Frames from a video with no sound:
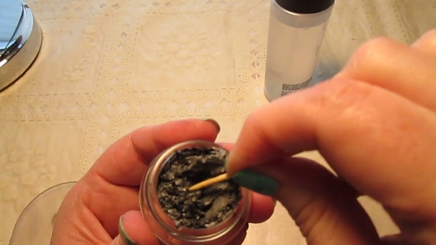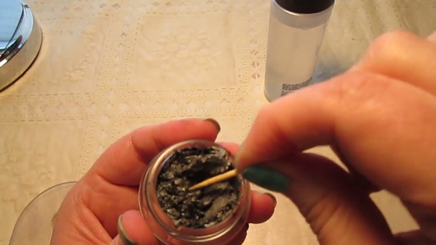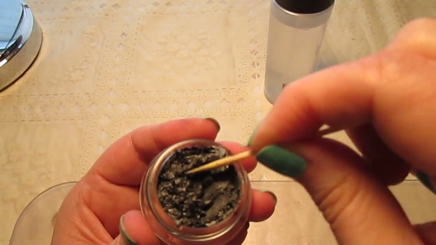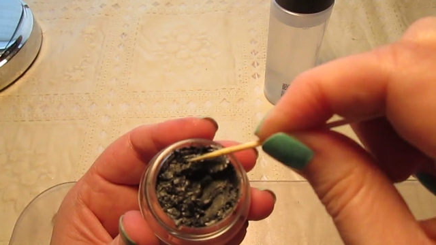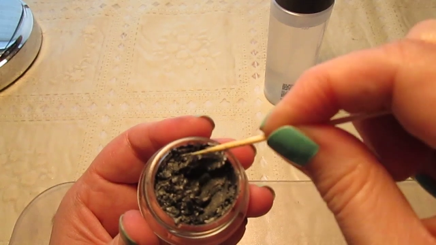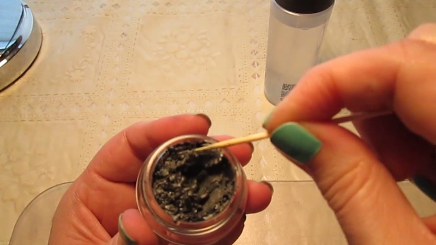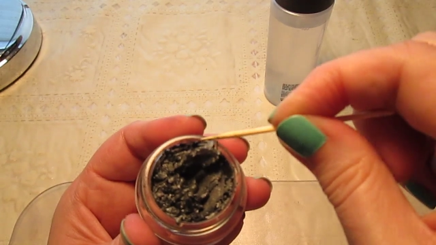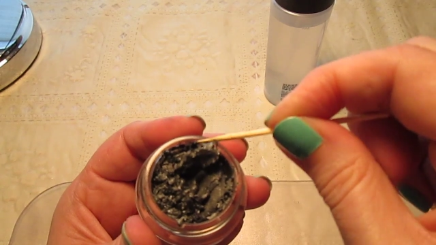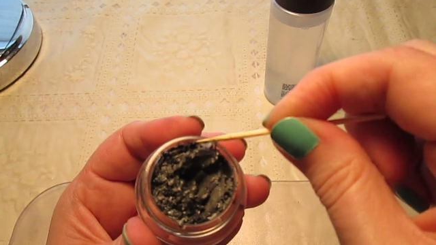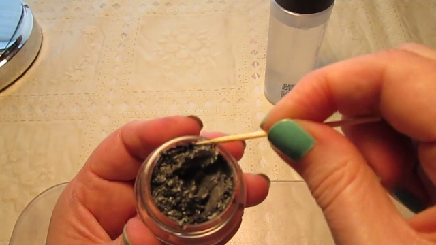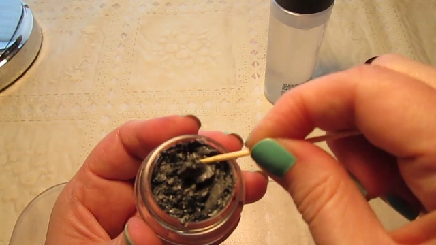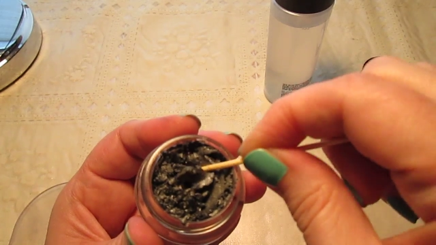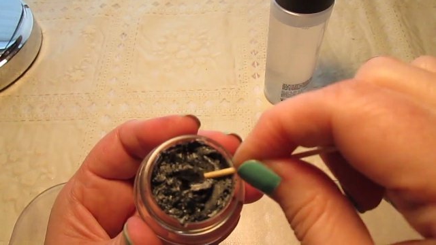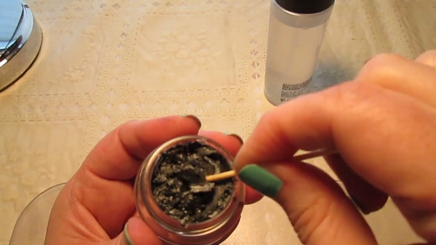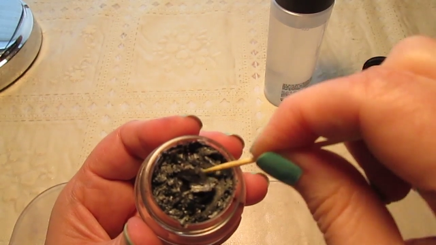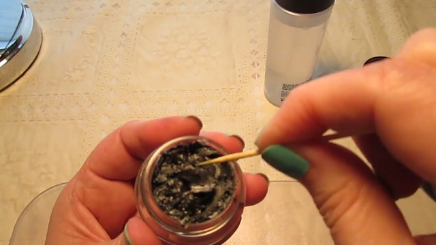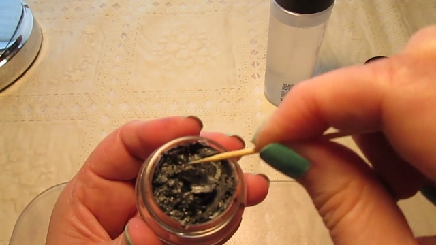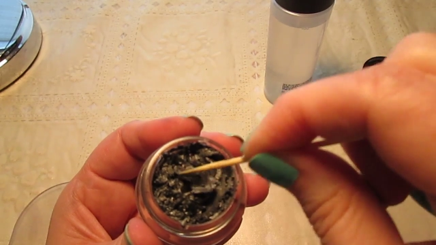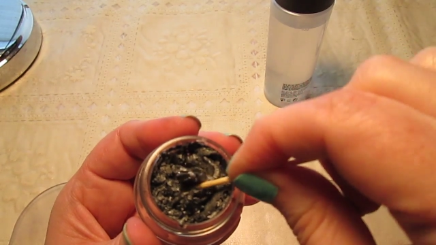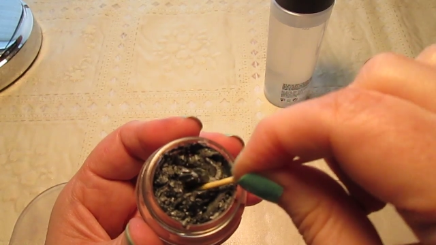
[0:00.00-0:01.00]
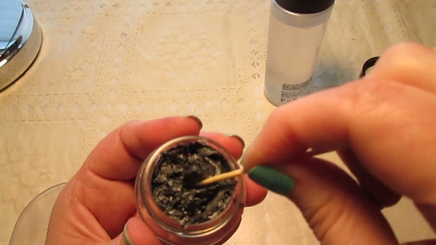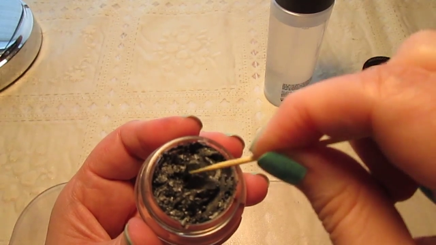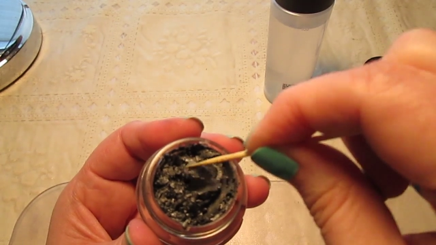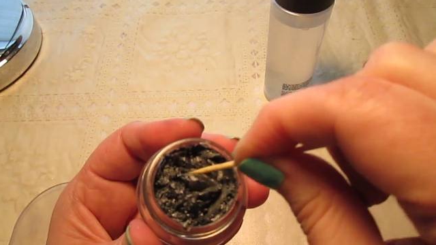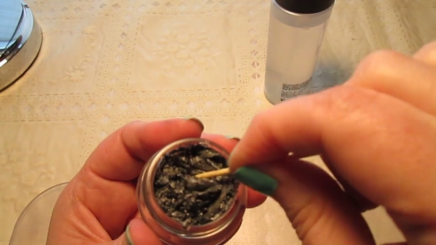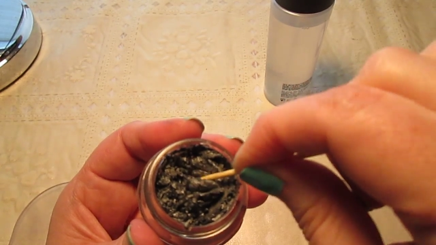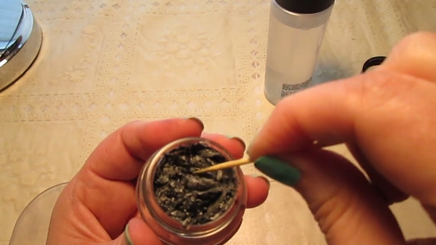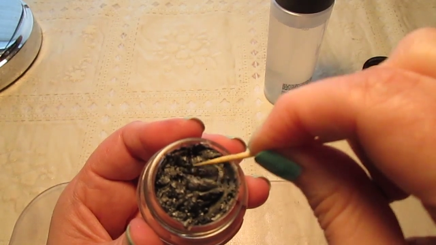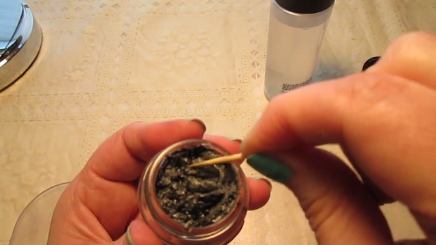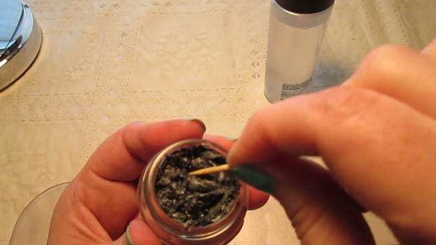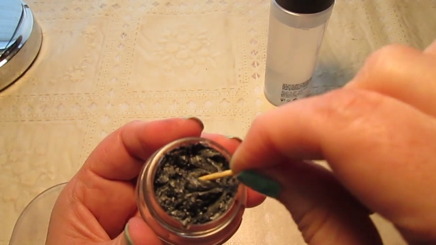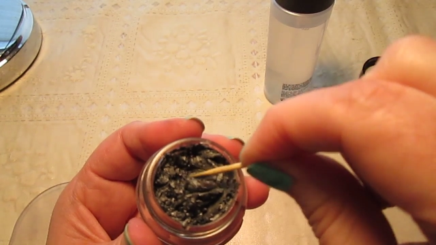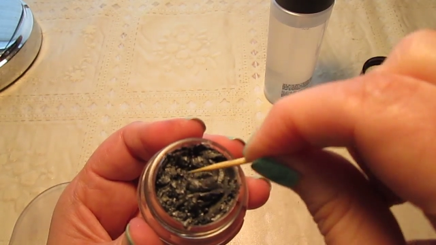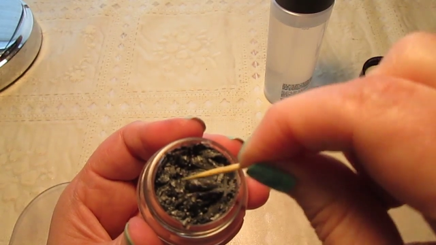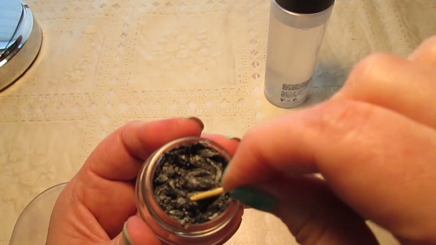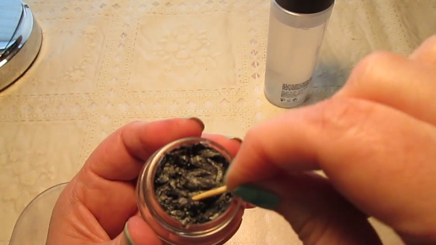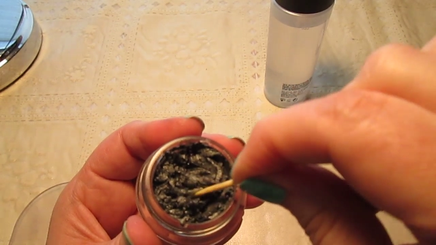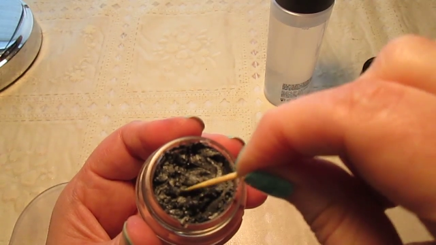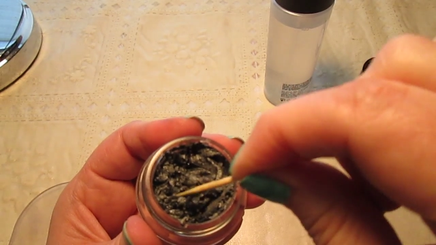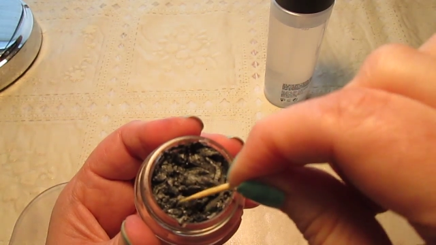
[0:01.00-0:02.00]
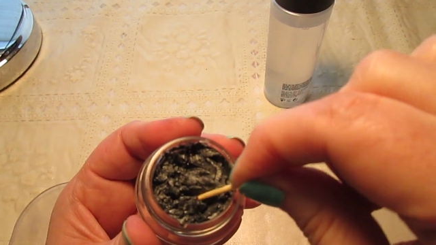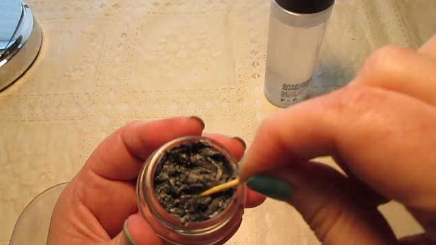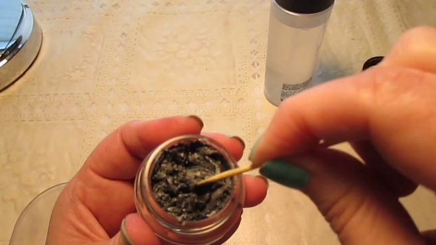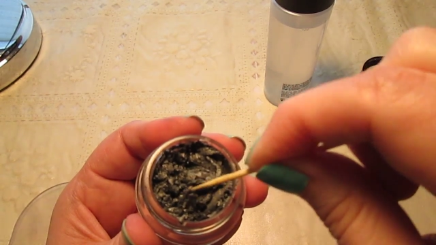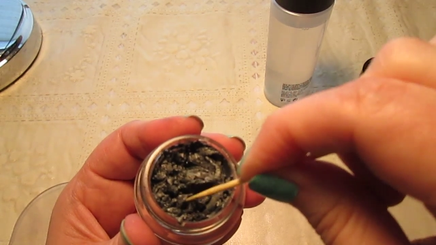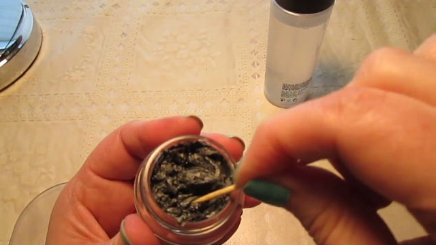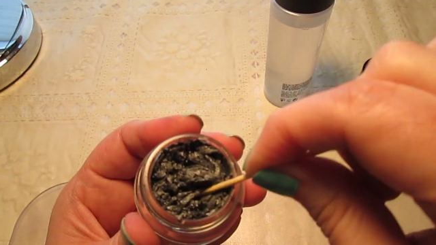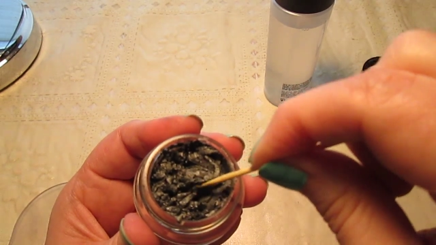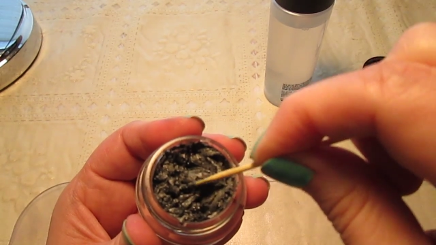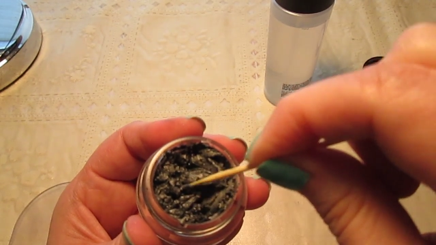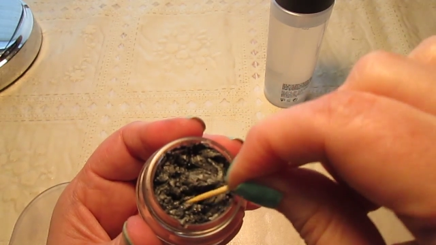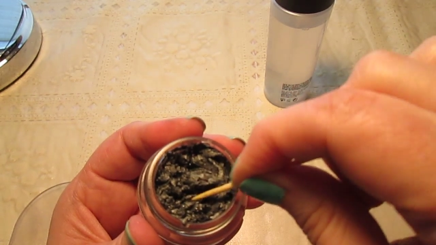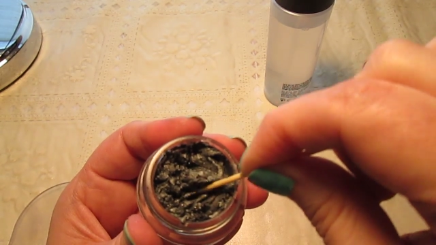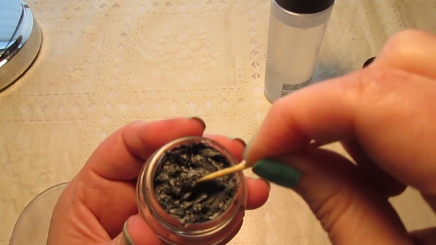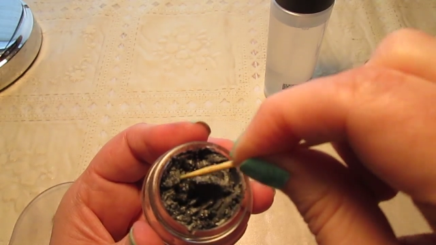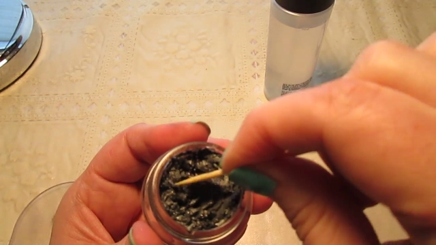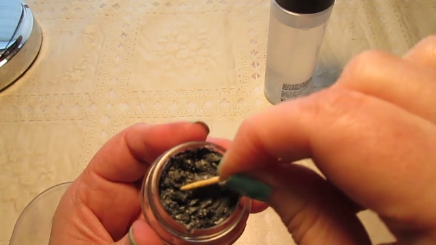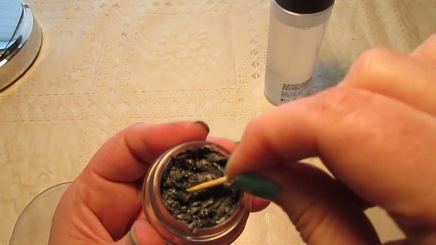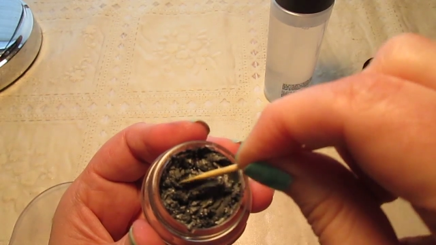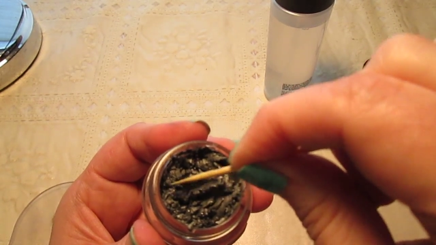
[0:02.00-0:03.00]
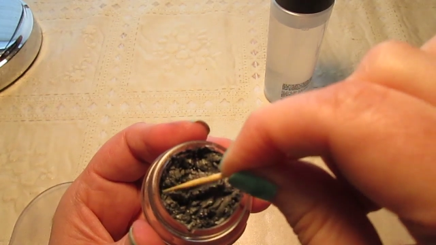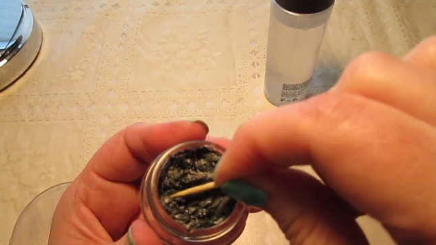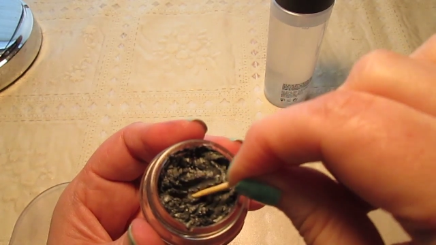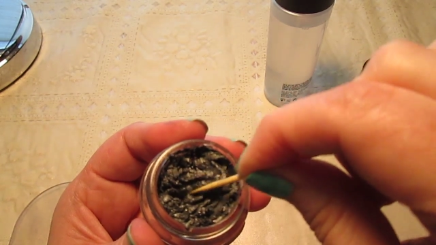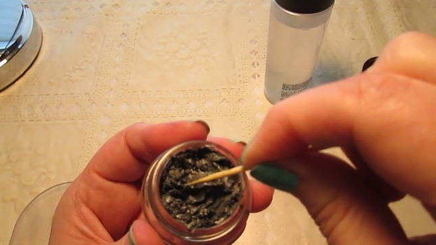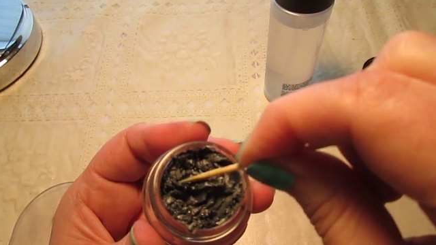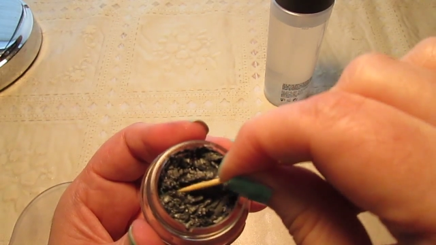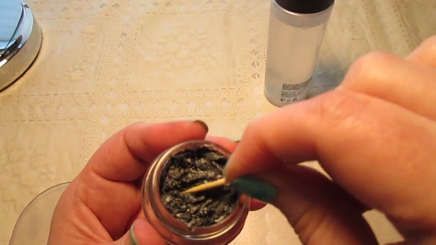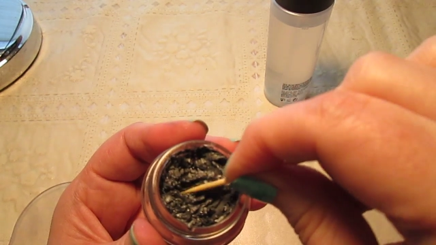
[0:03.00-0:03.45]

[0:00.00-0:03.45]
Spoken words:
[unreadable: no face in view]